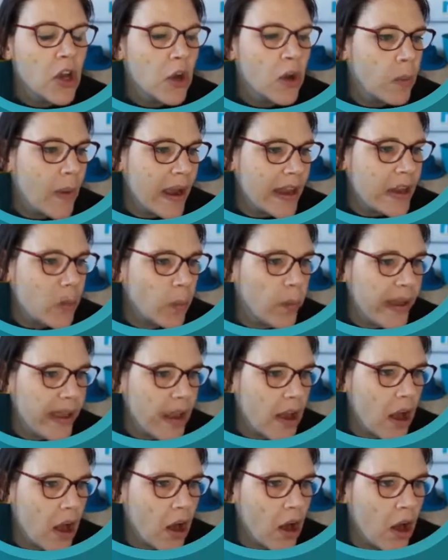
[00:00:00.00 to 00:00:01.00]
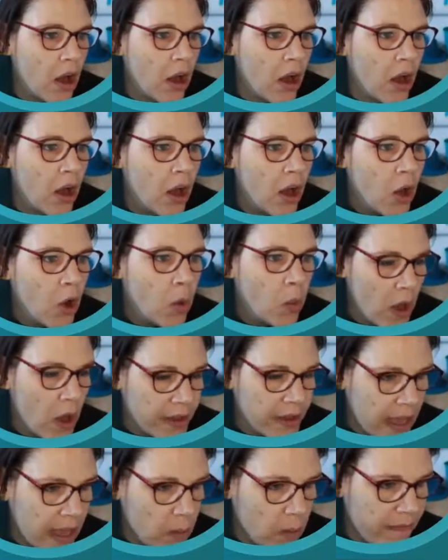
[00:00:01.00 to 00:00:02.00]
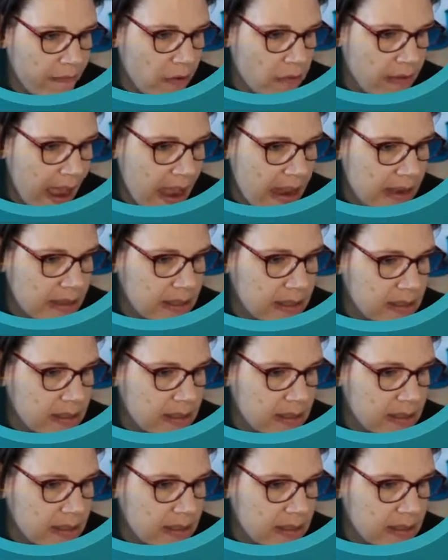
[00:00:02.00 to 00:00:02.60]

when we are working with arrays.